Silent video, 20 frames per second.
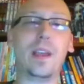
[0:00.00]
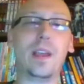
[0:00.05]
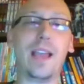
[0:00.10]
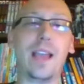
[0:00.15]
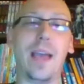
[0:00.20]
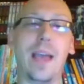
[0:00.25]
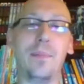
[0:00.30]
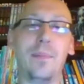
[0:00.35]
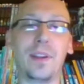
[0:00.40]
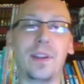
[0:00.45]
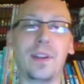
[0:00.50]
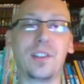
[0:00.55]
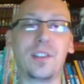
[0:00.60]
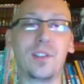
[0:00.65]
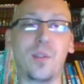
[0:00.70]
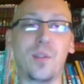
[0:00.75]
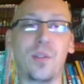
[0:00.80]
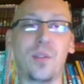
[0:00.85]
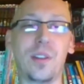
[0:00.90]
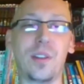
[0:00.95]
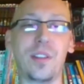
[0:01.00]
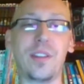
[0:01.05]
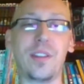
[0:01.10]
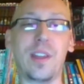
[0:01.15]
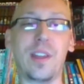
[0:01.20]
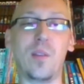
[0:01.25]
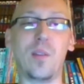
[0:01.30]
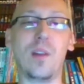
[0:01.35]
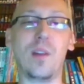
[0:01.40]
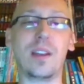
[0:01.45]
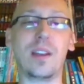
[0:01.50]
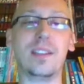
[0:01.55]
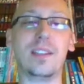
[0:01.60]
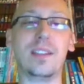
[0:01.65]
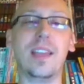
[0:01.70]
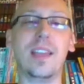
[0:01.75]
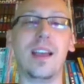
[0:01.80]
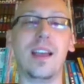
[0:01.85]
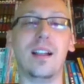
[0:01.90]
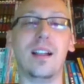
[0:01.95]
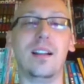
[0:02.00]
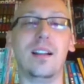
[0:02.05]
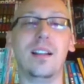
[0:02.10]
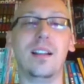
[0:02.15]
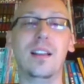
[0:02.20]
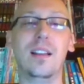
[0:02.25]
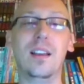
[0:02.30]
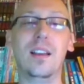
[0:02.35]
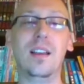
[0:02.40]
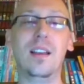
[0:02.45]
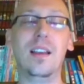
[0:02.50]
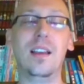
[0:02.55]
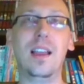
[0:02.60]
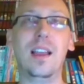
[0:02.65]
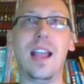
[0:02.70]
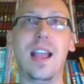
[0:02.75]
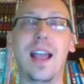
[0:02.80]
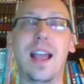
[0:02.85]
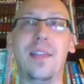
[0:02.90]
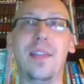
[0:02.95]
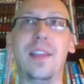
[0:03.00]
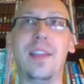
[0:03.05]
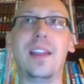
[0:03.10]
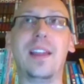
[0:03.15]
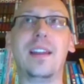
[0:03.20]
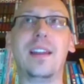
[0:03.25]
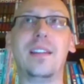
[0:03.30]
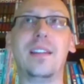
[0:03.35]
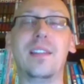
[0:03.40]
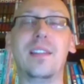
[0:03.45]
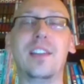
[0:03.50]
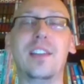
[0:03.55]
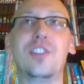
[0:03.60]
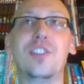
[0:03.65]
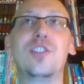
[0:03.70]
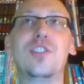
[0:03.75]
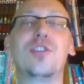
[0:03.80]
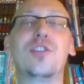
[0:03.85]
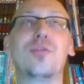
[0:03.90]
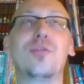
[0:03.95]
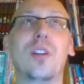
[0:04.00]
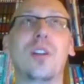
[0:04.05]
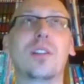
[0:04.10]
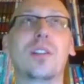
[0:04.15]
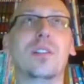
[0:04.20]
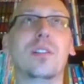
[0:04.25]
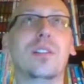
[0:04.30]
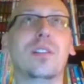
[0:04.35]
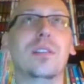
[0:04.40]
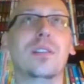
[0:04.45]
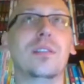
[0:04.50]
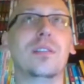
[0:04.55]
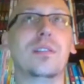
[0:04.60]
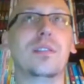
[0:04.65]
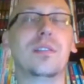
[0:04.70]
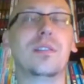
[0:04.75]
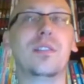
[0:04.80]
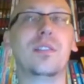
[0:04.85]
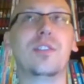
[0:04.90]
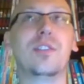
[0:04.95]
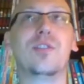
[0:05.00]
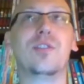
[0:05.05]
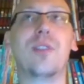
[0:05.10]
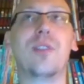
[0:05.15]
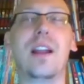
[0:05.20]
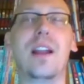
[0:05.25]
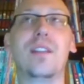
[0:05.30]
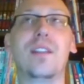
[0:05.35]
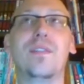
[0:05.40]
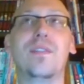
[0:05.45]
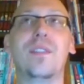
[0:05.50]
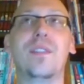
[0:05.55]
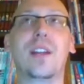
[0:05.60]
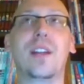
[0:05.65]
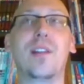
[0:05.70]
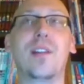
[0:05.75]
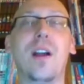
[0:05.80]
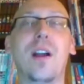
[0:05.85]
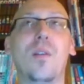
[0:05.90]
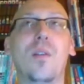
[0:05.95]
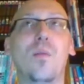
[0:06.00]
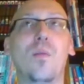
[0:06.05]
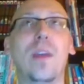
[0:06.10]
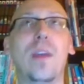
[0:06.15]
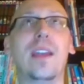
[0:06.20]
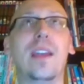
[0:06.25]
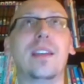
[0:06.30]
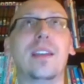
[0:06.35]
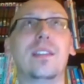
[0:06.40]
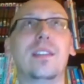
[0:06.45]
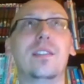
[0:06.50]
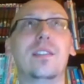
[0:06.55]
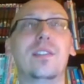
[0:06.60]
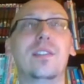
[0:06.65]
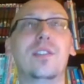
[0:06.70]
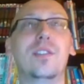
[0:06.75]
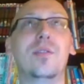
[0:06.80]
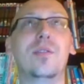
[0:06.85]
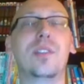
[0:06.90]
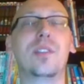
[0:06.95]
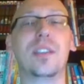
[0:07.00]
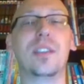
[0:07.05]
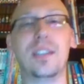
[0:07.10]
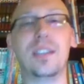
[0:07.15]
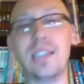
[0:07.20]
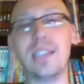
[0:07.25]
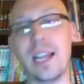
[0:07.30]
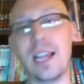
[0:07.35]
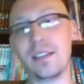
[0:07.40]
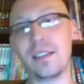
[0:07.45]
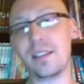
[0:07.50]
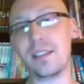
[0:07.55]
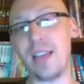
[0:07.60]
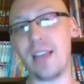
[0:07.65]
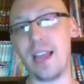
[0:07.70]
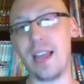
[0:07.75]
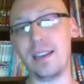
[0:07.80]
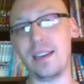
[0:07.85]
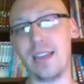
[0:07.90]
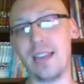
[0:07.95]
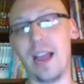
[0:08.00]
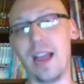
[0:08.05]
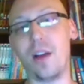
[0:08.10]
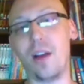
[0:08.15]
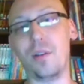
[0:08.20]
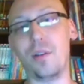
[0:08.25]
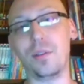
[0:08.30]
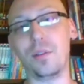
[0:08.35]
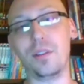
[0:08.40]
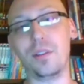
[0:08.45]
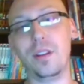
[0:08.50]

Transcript: epic story that they want to tell, and they struggle to try to figure out ways to condense that down